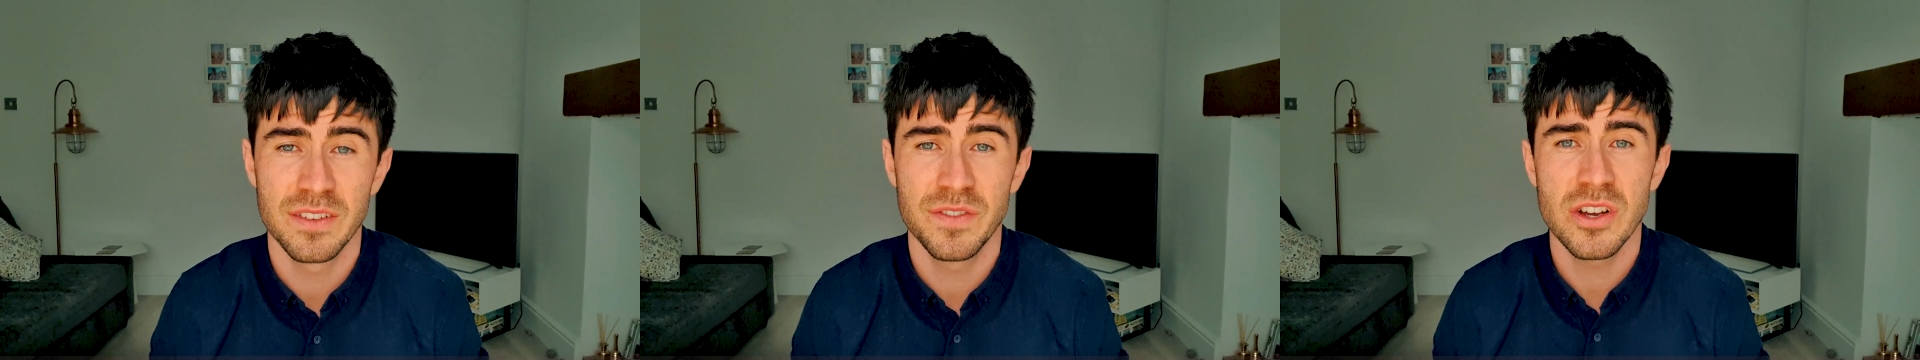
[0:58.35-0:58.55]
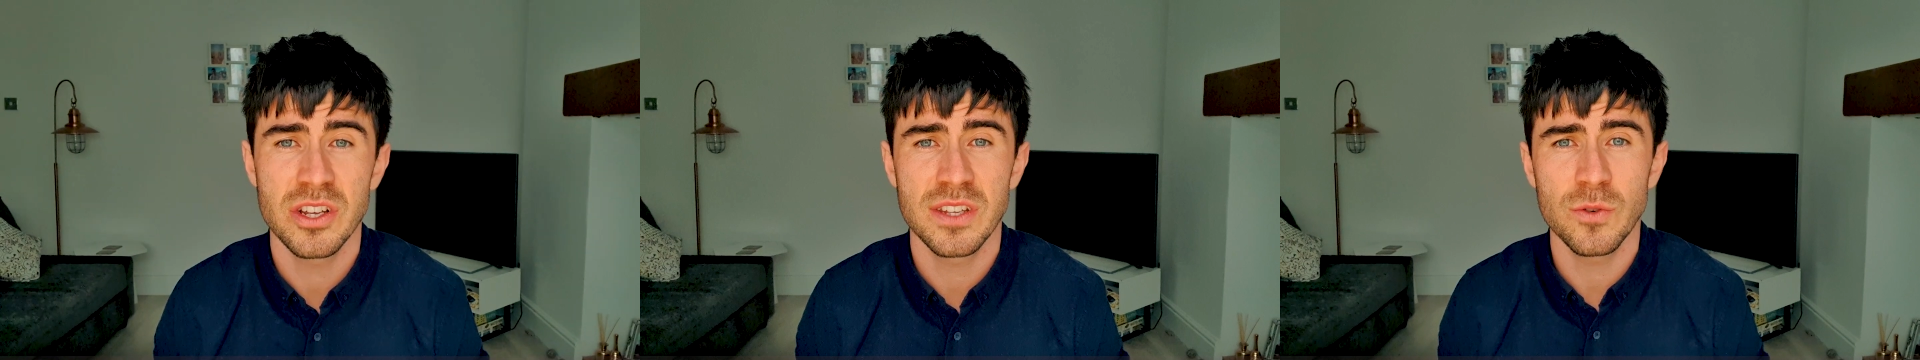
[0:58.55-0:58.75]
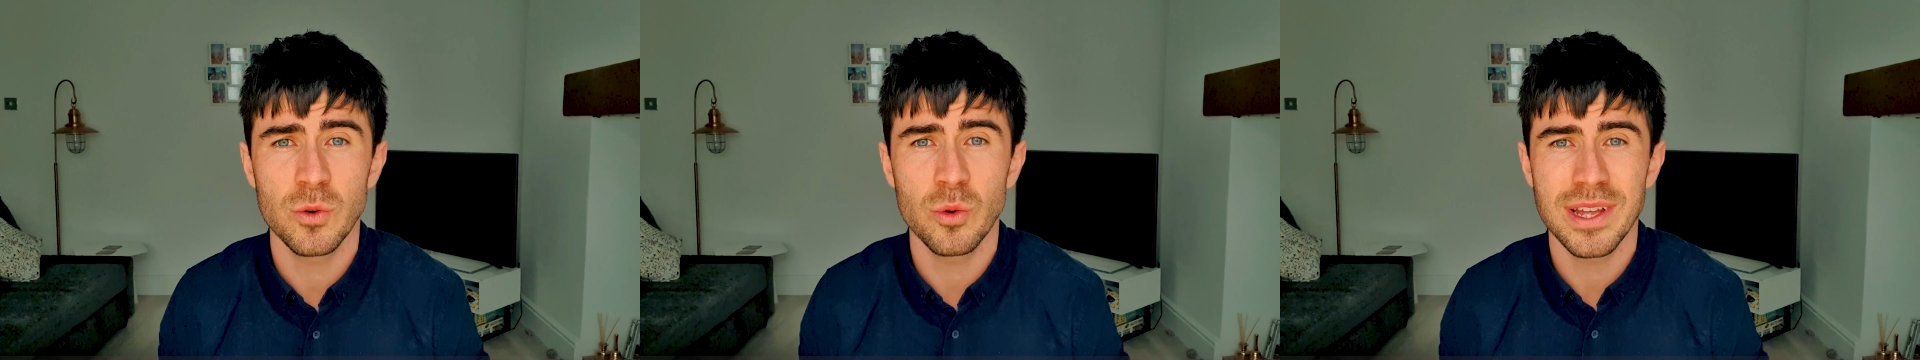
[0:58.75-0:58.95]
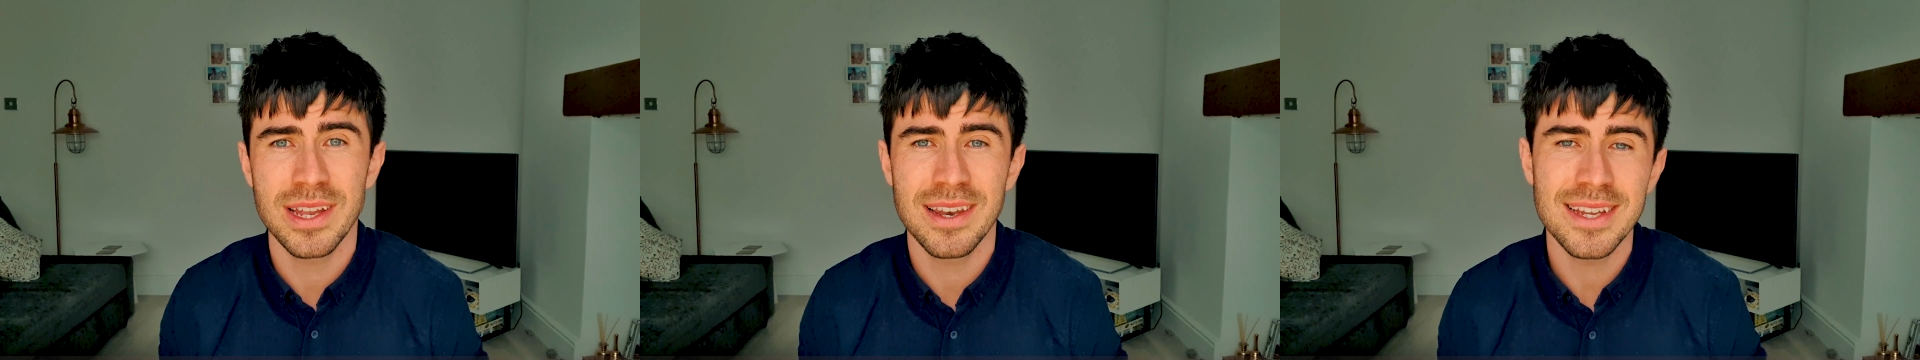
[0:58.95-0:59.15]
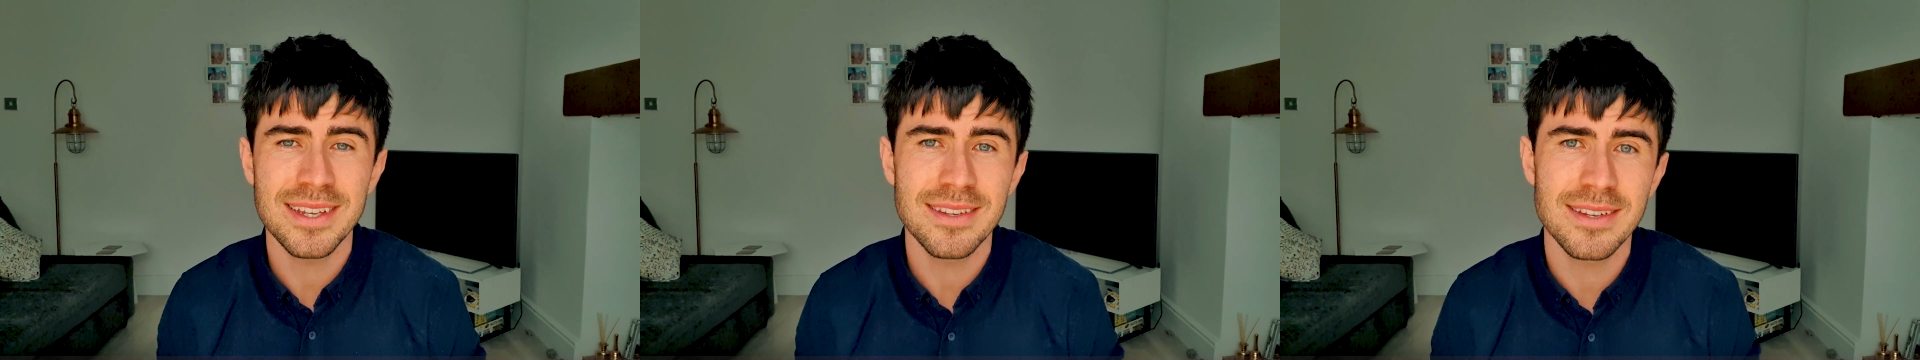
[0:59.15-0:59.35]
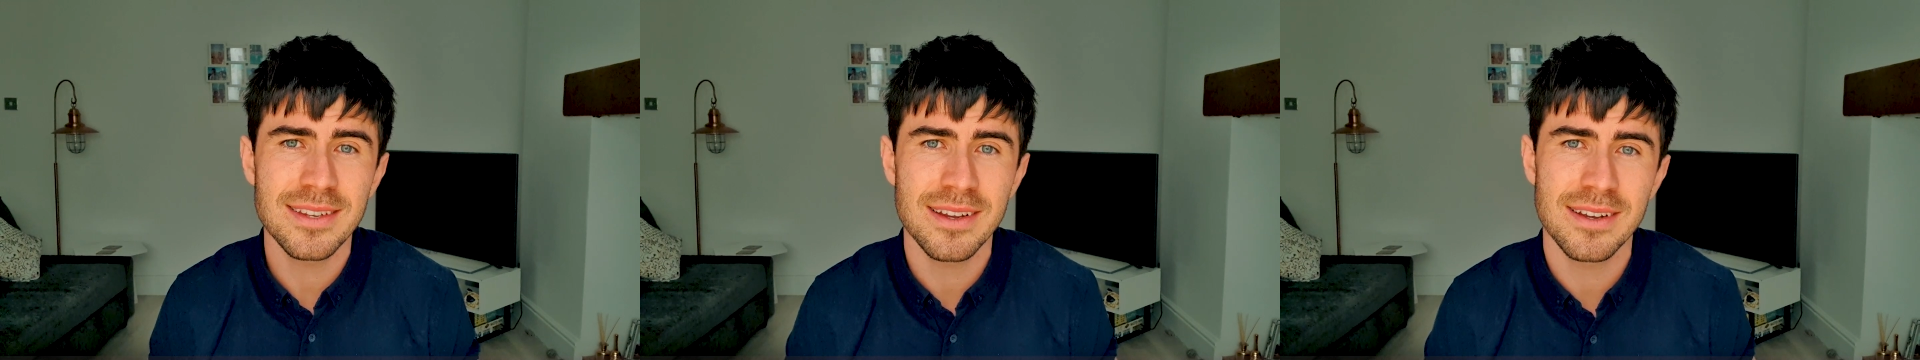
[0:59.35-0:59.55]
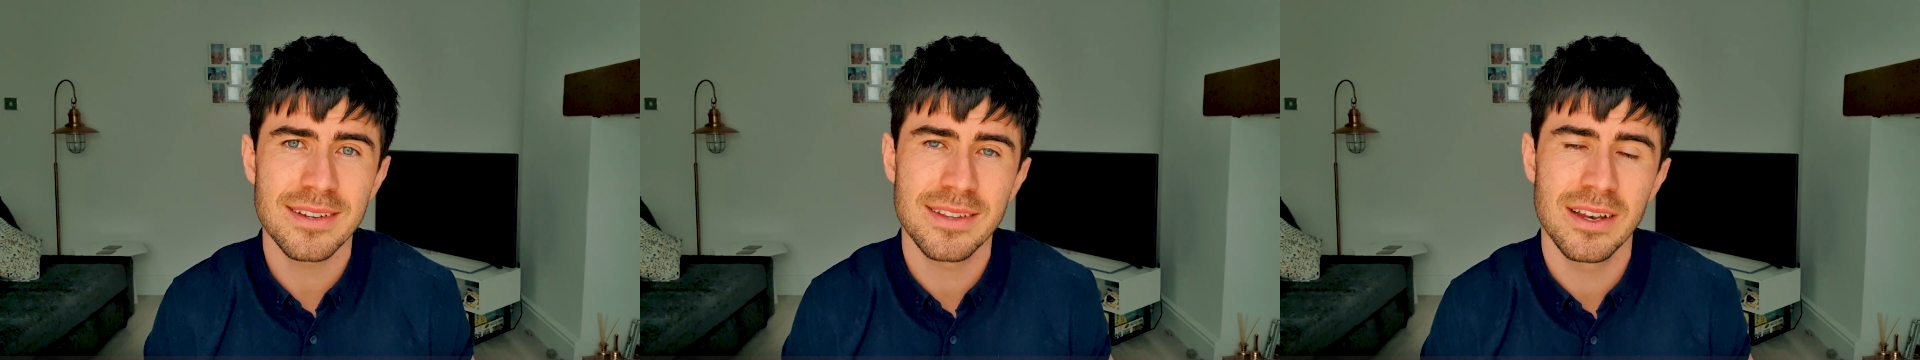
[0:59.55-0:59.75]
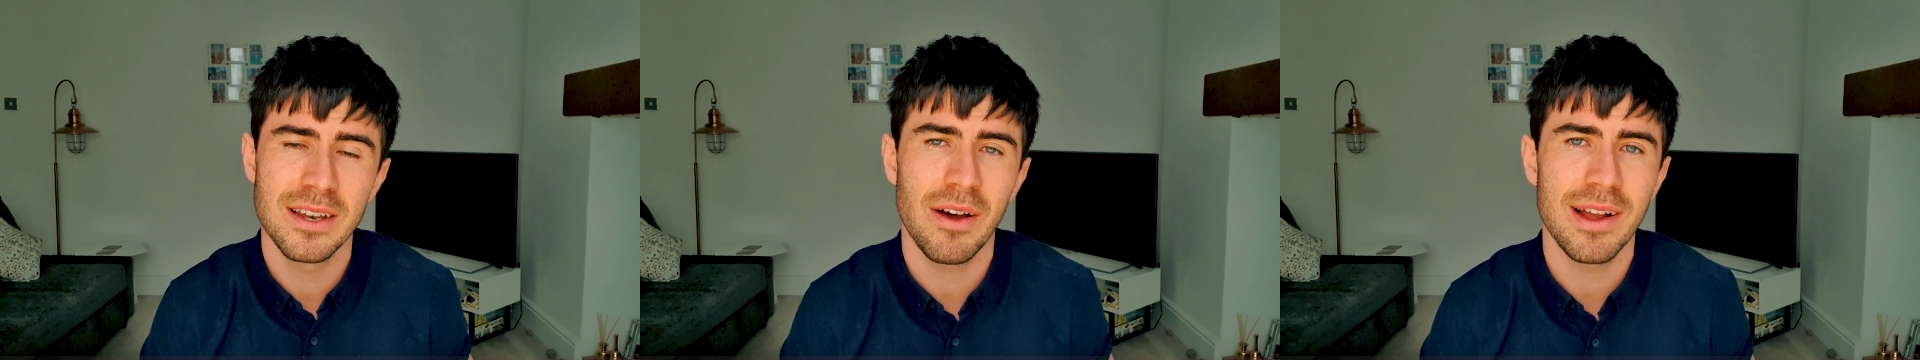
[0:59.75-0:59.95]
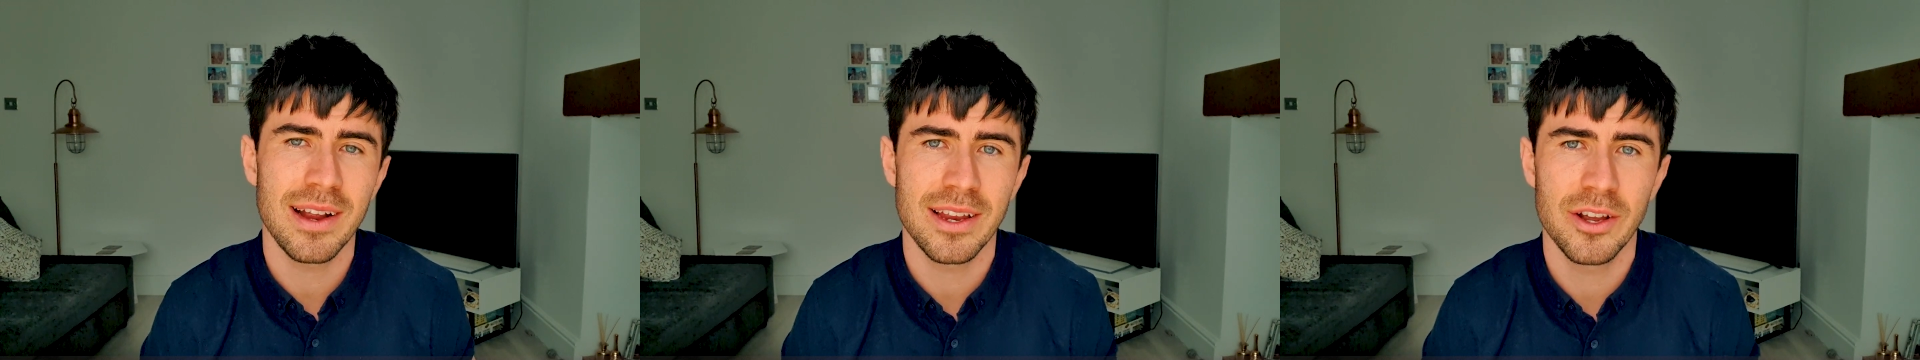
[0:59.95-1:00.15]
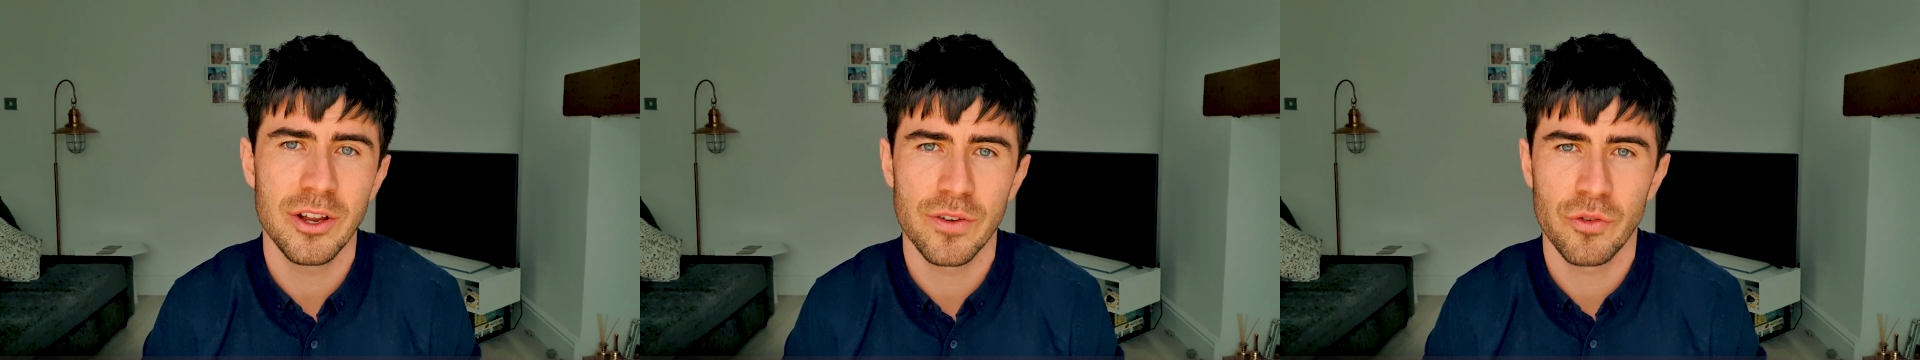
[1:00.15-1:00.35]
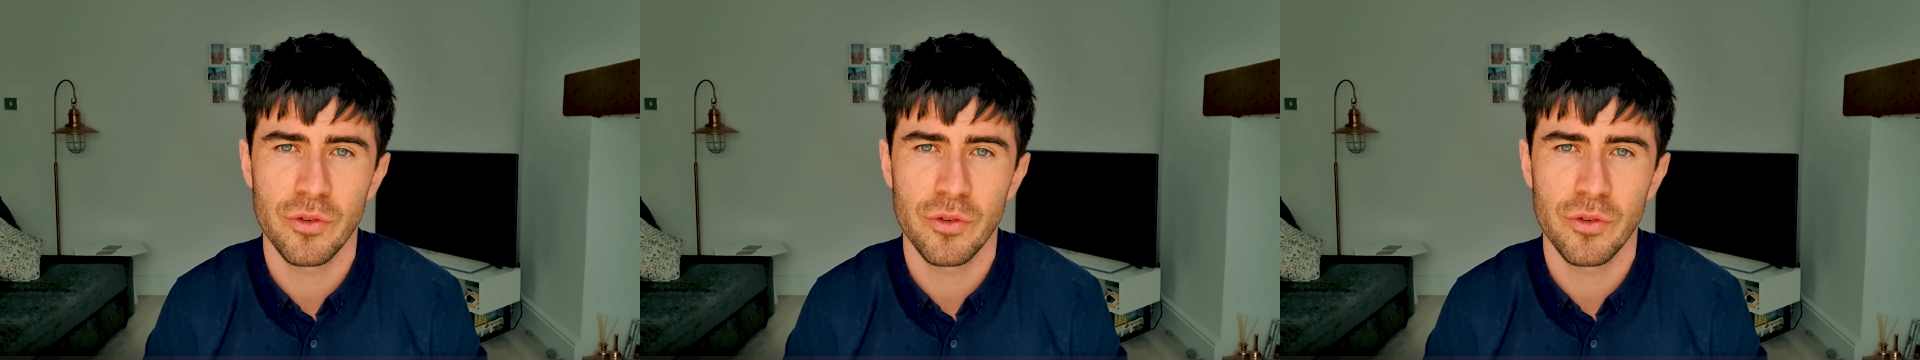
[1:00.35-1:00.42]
So first of all then, let's discuss the likelihood